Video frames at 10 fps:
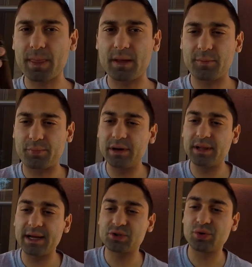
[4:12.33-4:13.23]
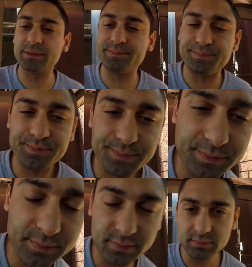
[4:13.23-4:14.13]
The pre-light draw
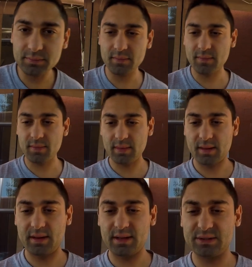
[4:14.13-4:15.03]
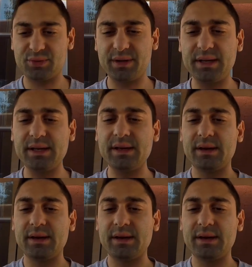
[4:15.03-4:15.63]
is really,